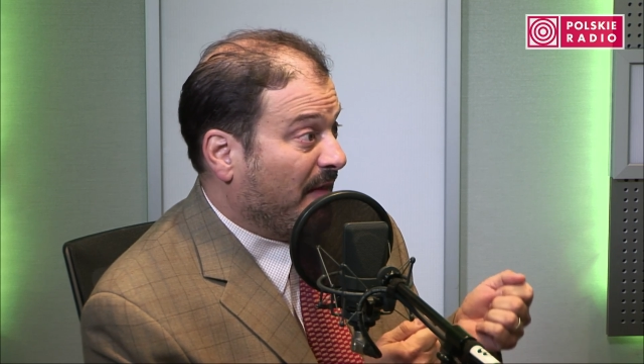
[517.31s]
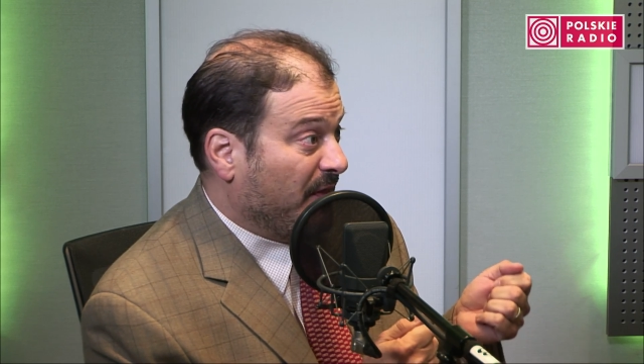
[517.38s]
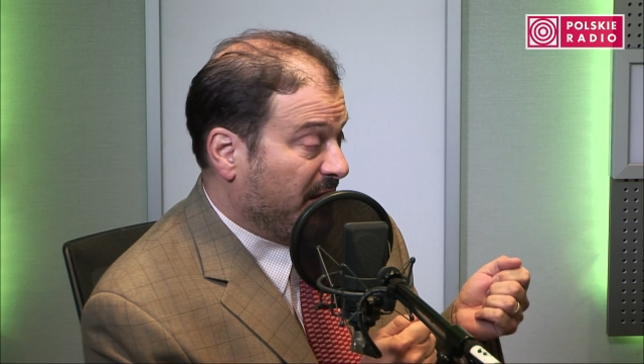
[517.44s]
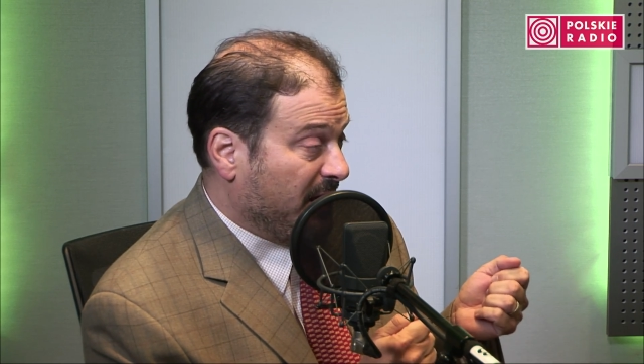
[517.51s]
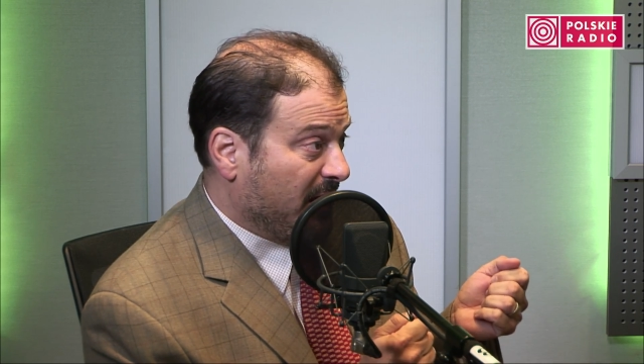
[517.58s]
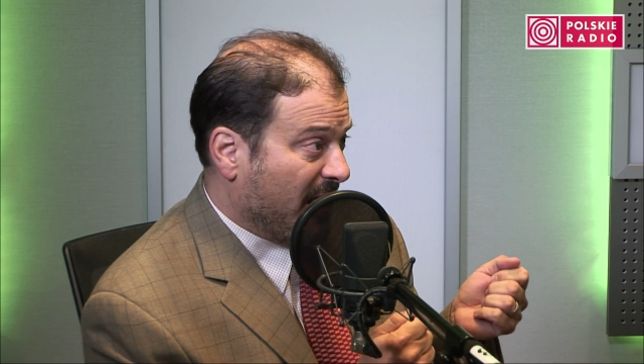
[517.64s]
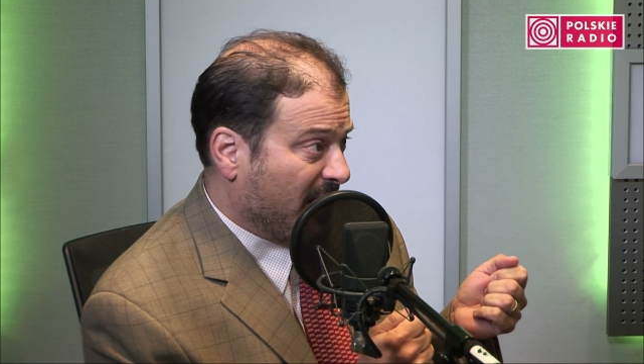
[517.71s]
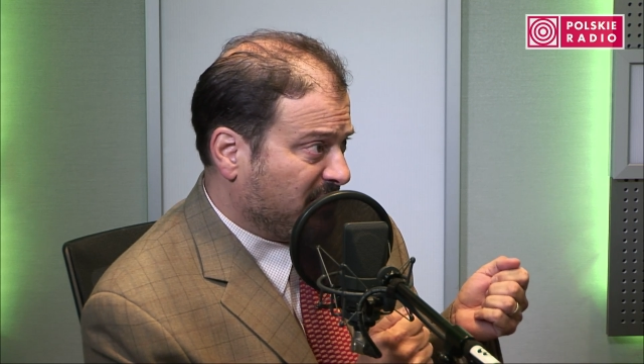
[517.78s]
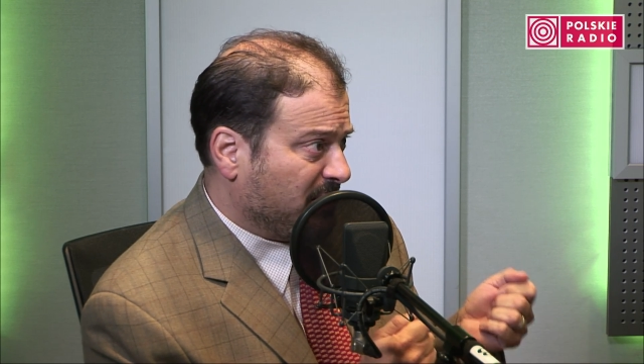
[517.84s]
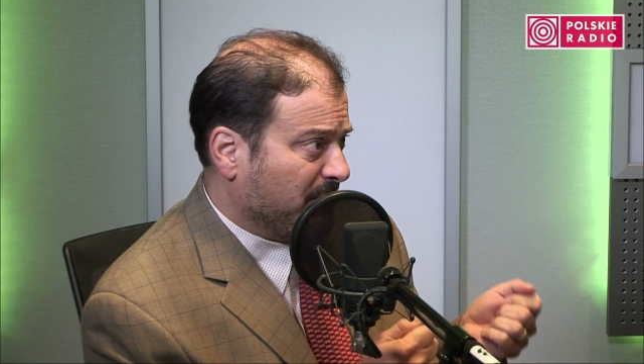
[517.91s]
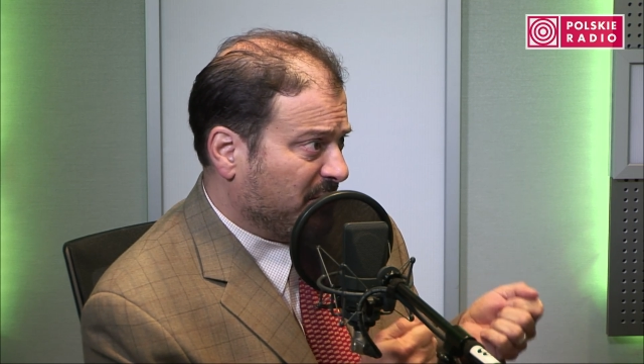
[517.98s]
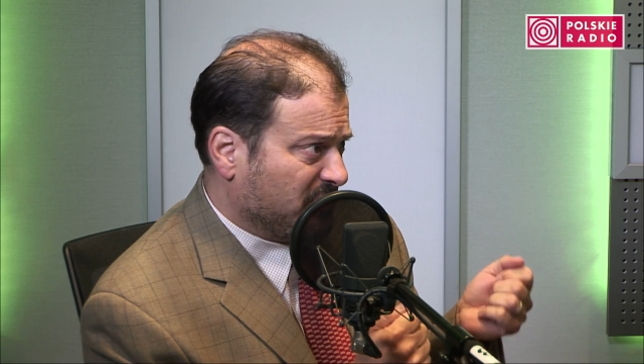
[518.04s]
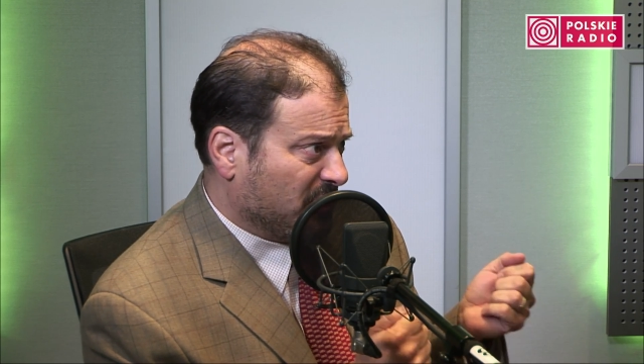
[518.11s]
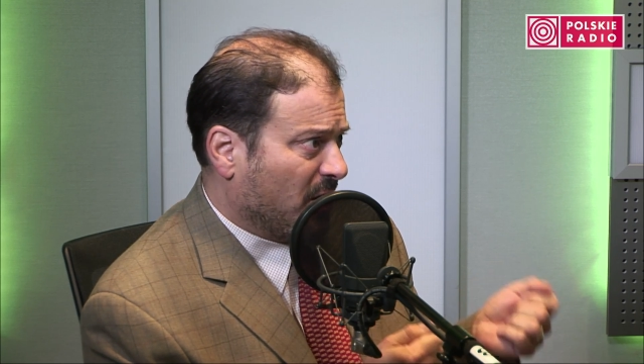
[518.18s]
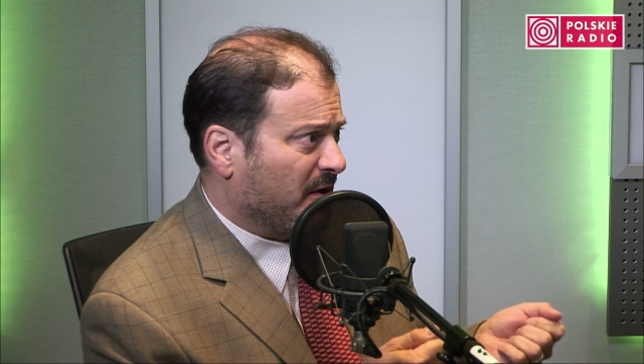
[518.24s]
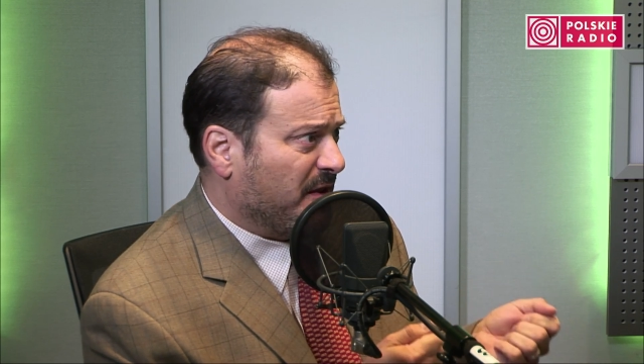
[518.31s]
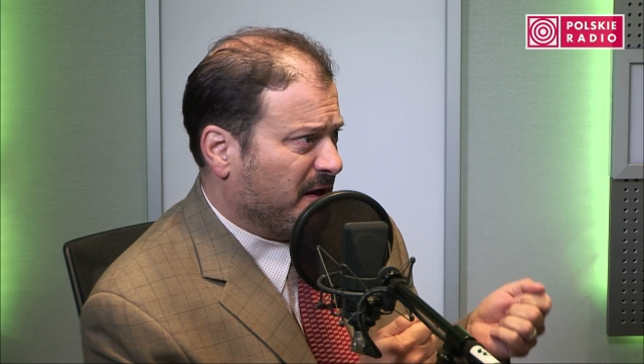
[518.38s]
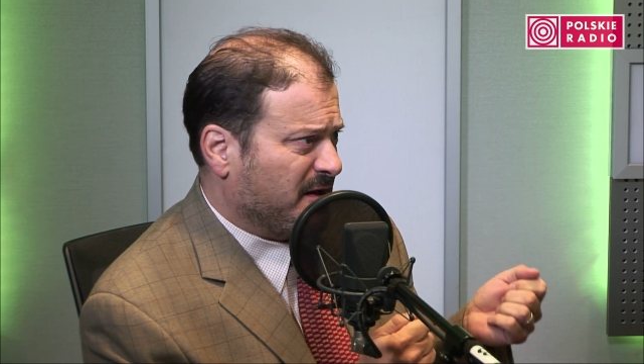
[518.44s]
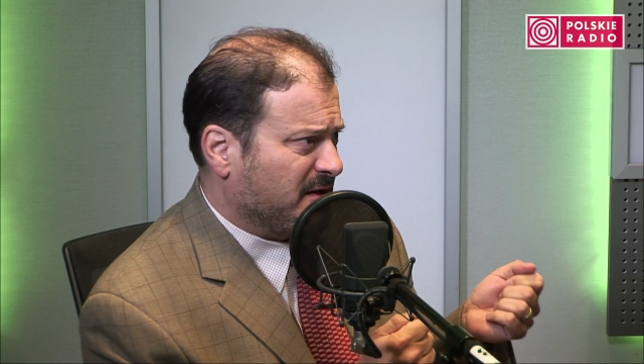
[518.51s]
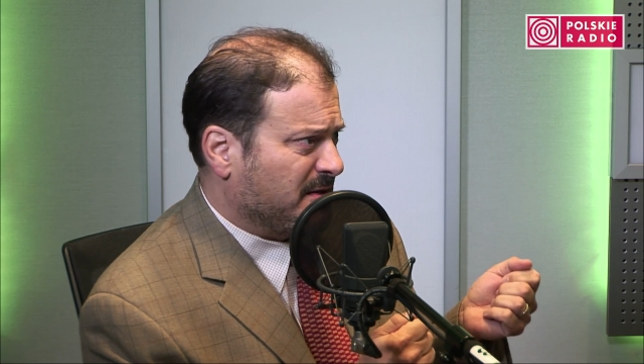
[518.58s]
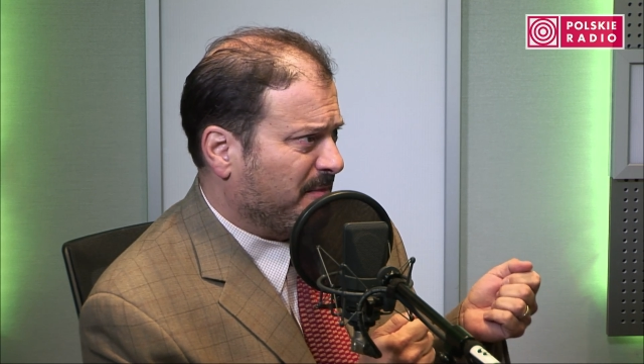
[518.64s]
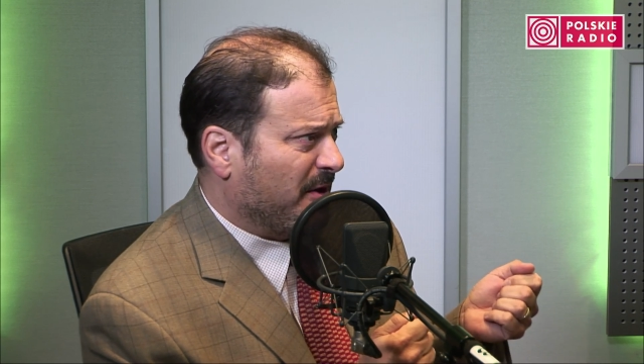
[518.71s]
the estimates are
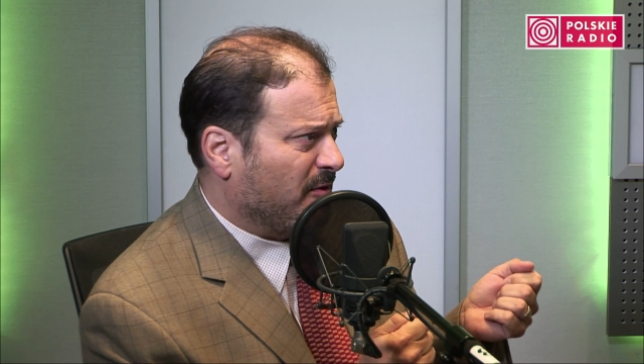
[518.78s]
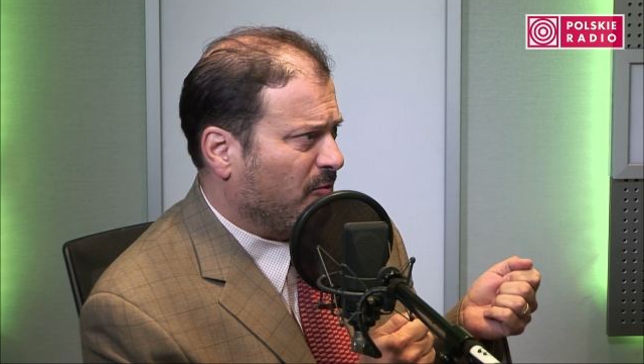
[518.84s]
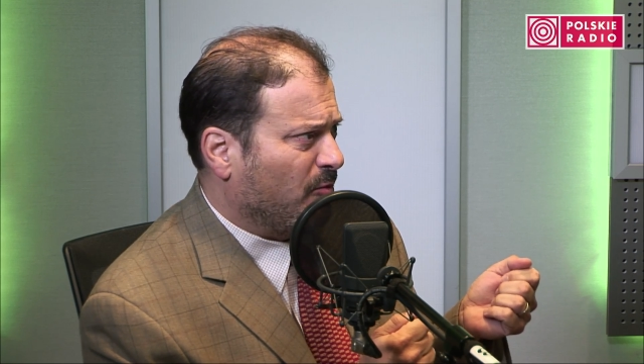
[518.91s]
that it's about